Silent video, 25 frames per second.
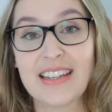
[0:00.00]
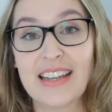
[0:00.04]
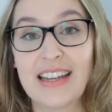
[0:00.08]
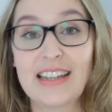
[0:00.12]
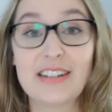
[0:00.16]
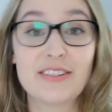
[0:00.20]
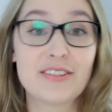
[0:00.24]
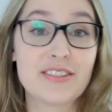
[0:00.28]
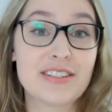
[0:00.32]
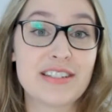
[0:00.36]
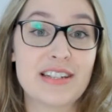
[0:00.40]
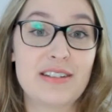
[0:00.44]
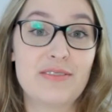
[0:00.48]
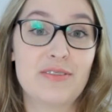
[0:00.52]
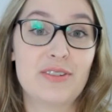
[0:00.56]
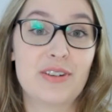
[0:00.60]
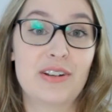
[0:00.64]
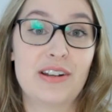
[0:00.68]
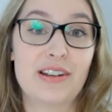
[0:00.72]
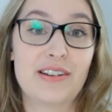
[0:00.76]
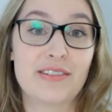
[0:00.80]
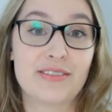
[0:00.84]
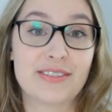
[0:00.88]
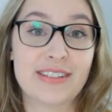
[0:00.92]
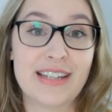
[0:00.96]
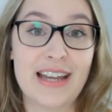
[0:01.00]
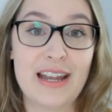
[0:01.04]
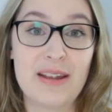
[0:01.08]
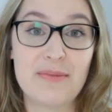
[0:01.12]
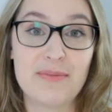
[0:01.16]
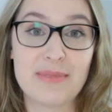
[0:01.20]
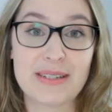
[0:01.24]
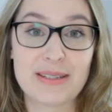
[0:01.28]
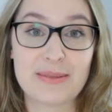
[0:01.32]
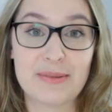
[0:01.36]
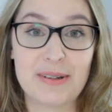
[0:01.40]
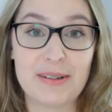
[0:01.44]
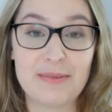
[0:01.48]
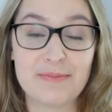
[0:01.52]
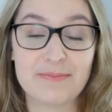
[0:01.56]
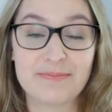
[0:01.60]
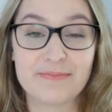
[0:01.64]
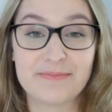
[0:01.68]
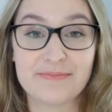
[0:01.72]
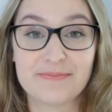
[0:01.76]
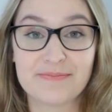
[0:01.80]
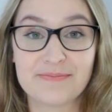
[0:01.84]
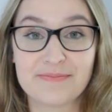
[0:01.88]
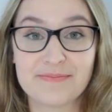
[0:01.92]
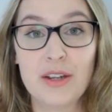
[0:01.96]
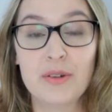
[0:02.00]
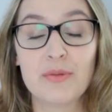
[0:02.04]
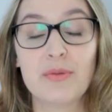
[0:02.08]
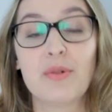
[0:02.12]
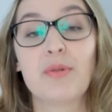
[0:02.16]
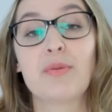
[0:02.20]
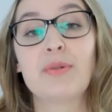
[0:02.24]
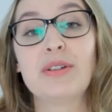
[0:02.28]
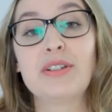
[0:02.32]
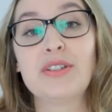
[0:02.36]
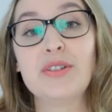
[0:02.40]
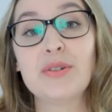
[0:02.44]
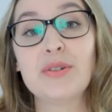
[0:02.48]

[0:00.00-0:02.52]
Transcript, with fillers: and it'll save you a lot of time as well. What we